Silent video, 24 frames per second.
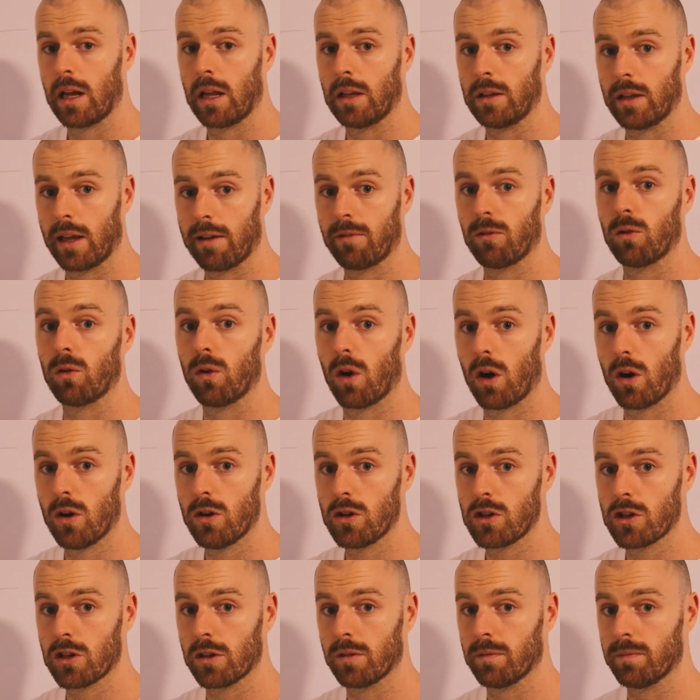
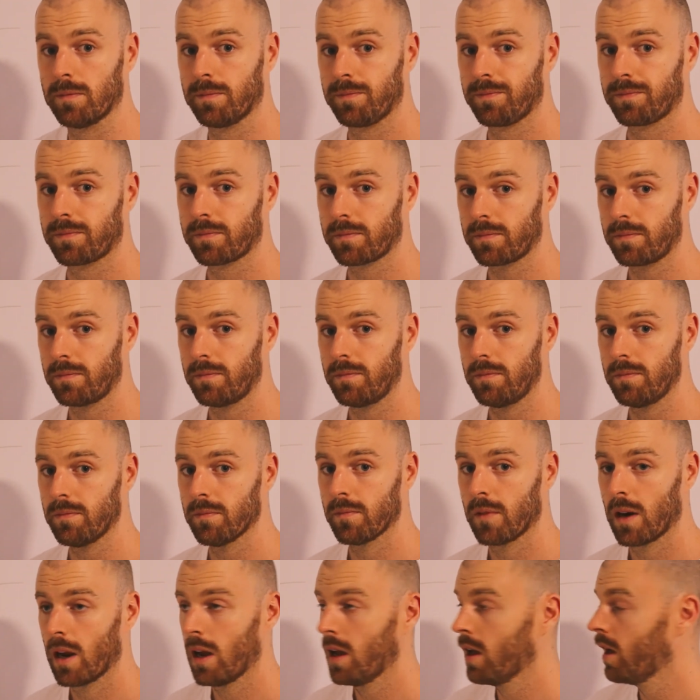ocean.
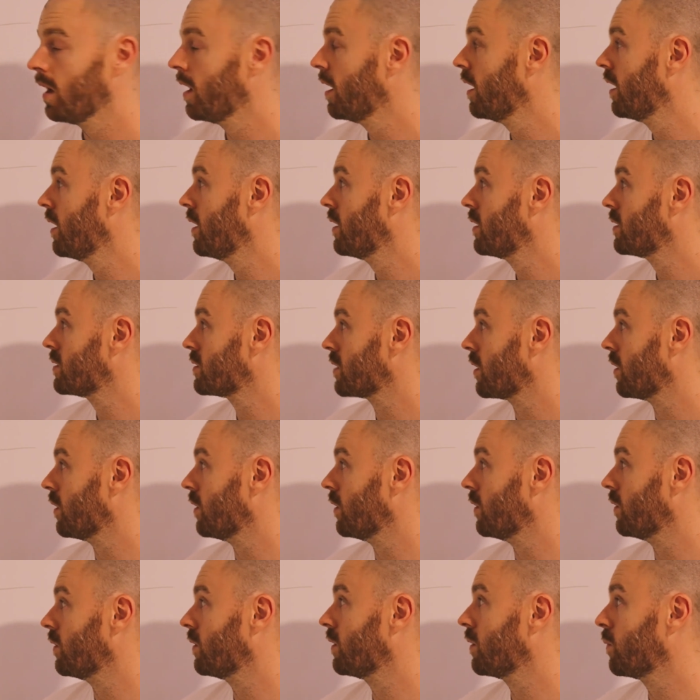
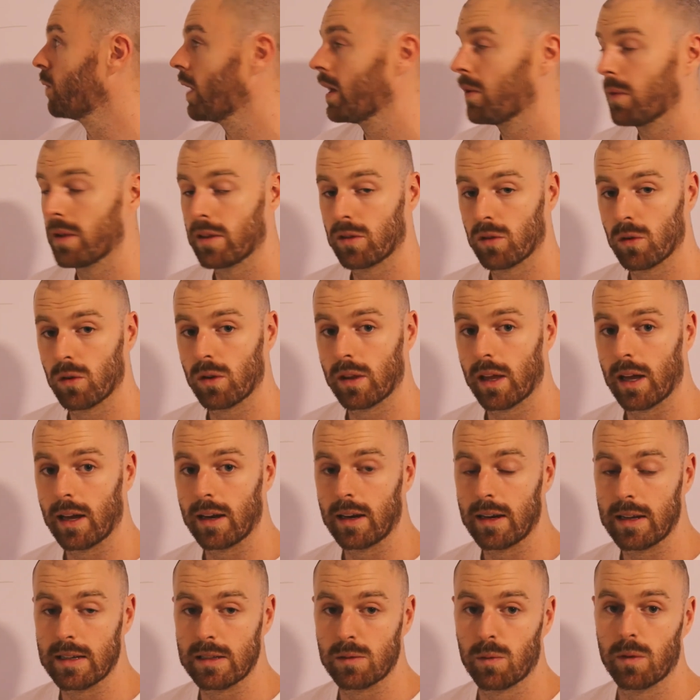So the way we do
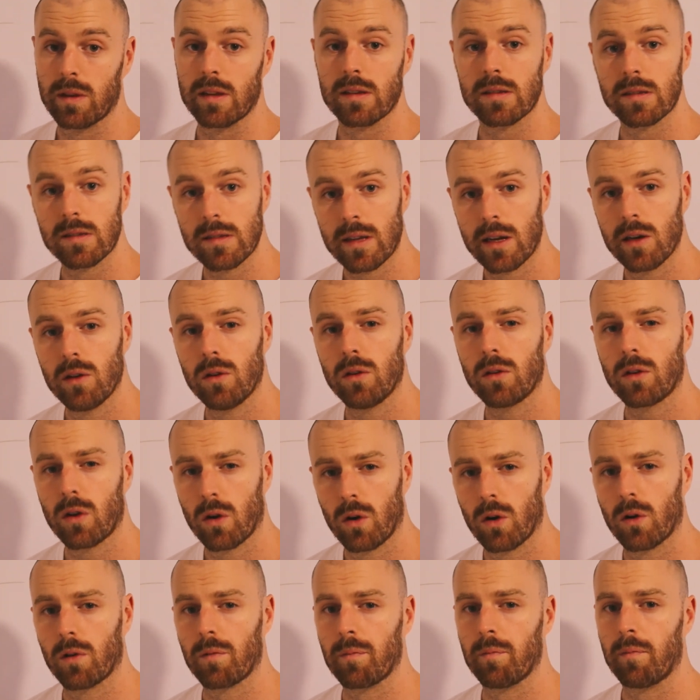that is with a skill
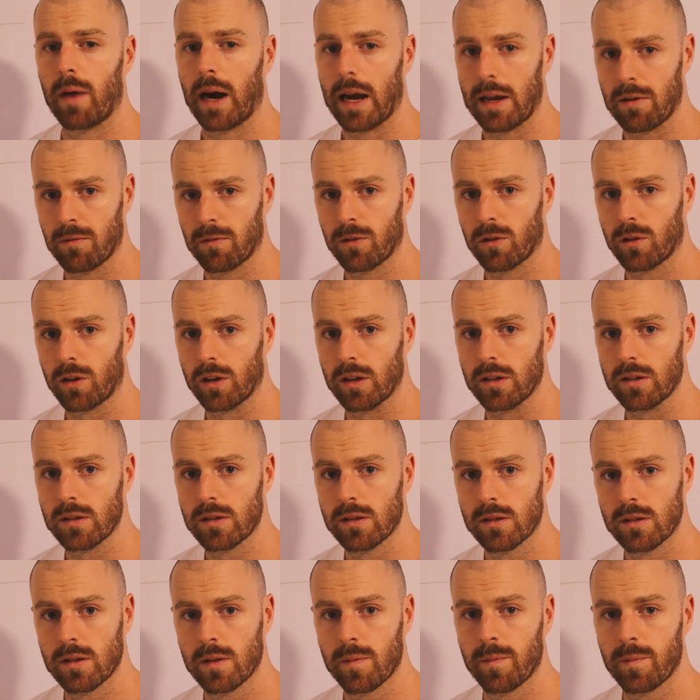called
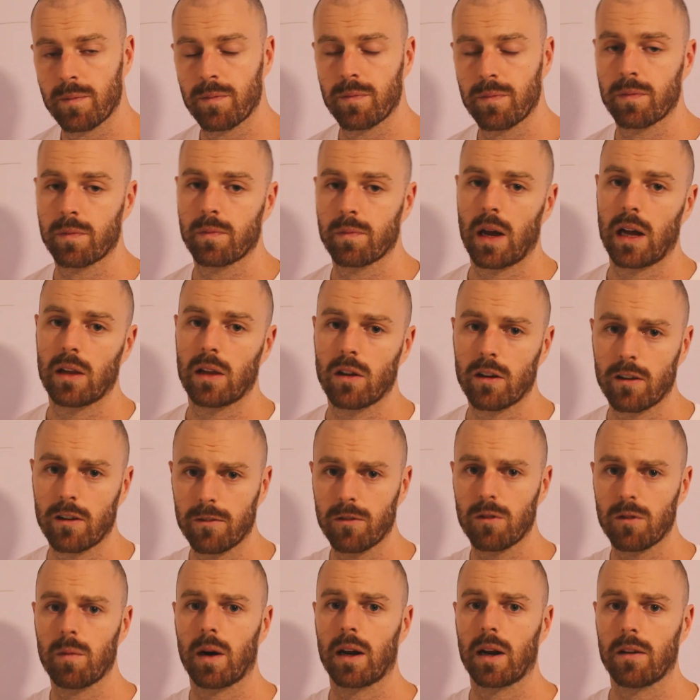mindfulness. A lot of
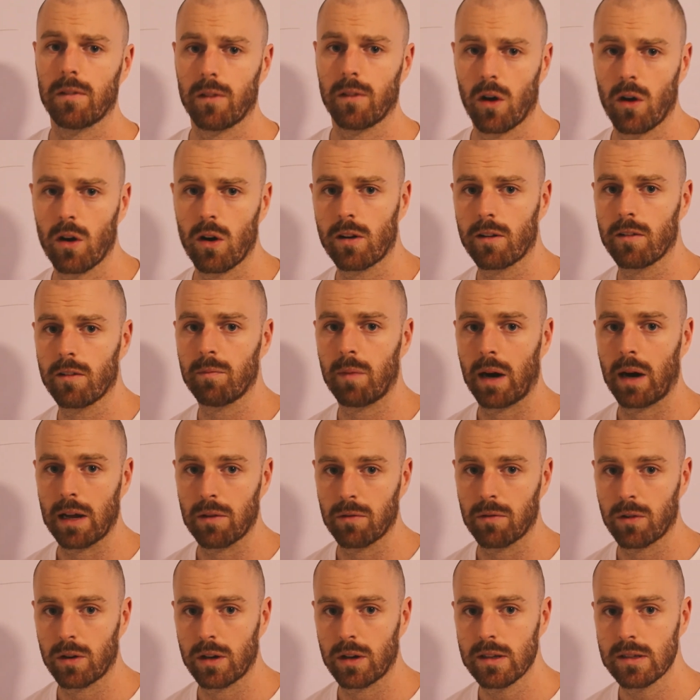you might have heard of
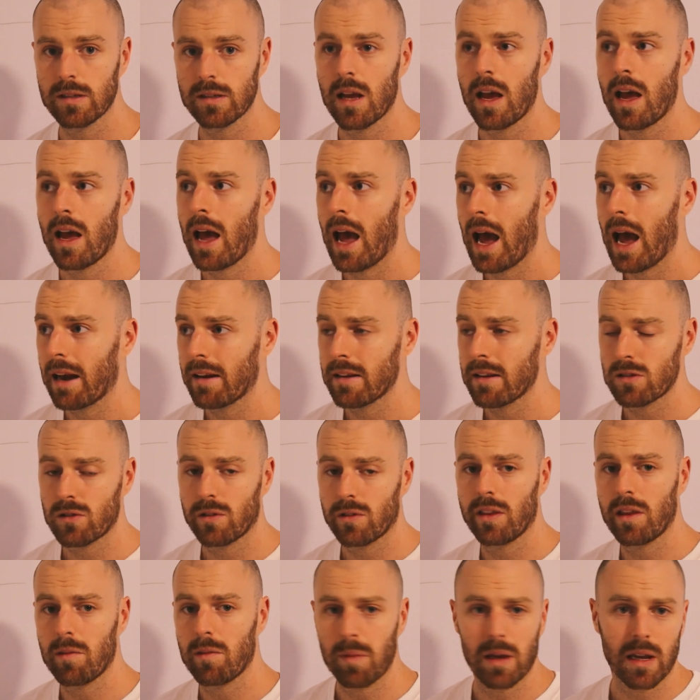mindfulness. And it's
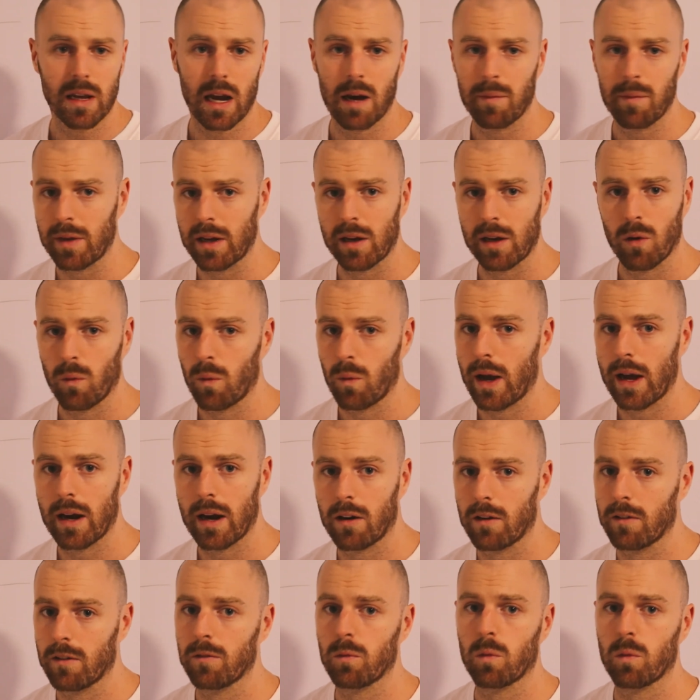really becoming
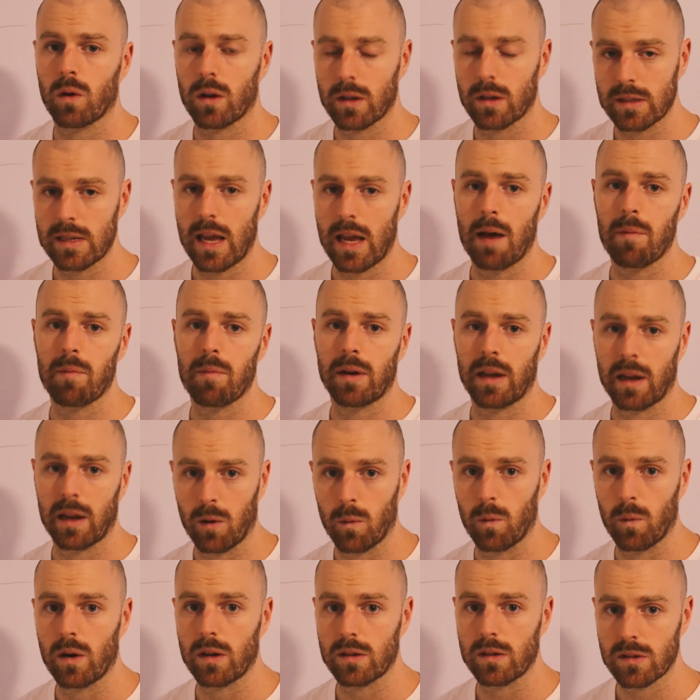aware of what's happening
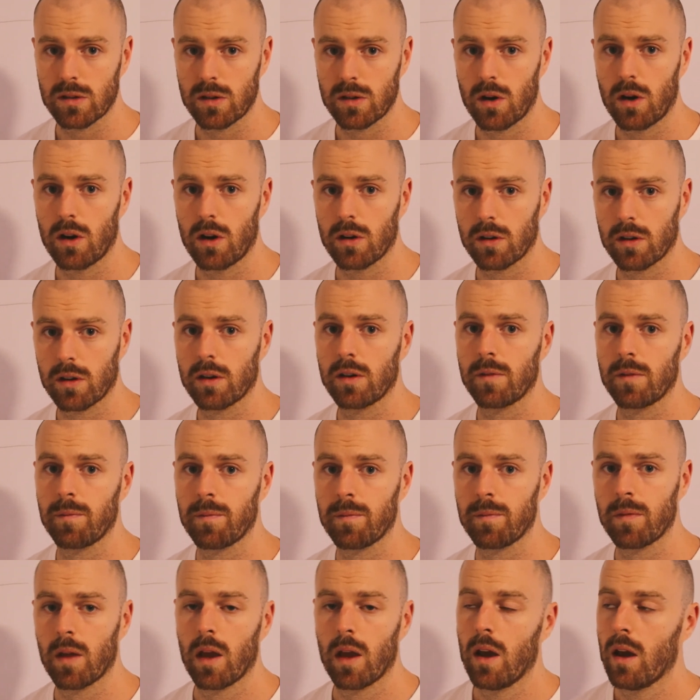and what's not.
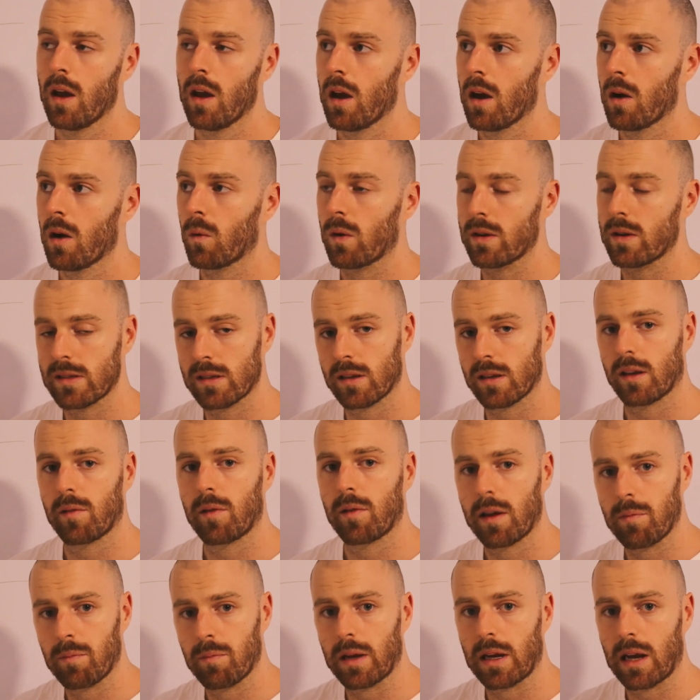Once you
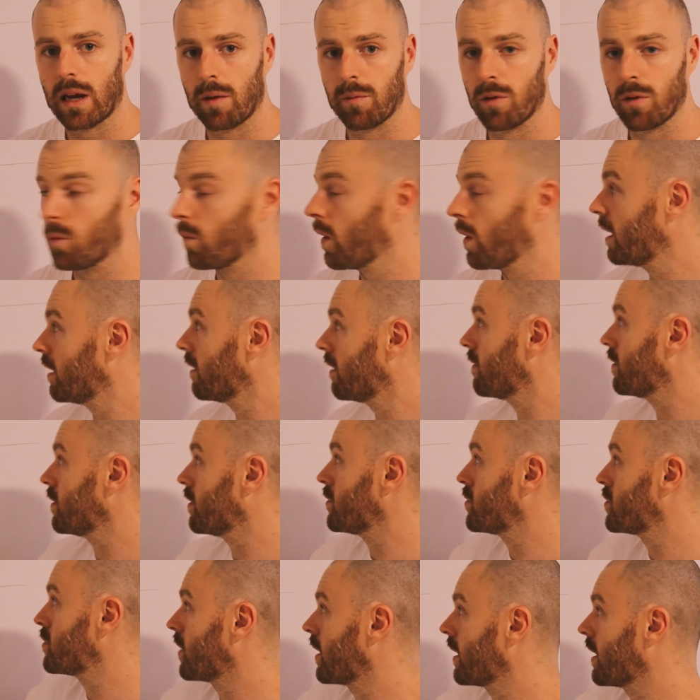can become aware of your
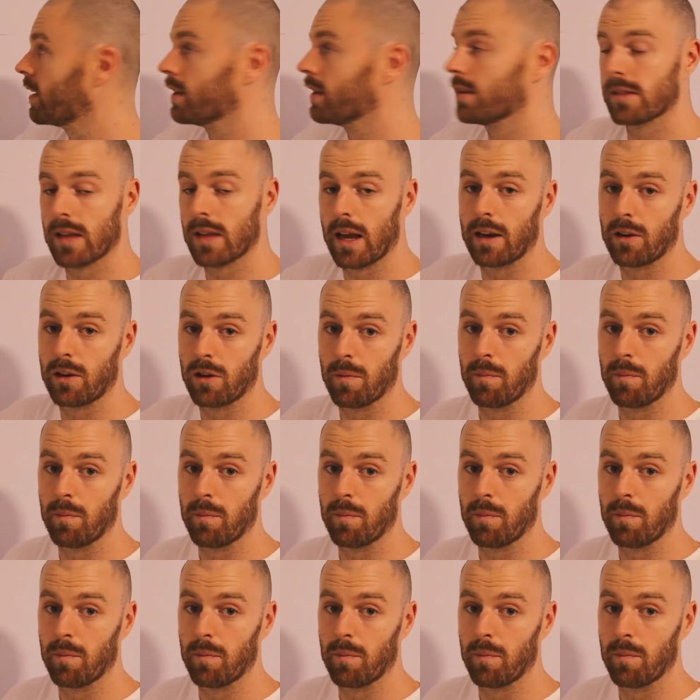triggers and your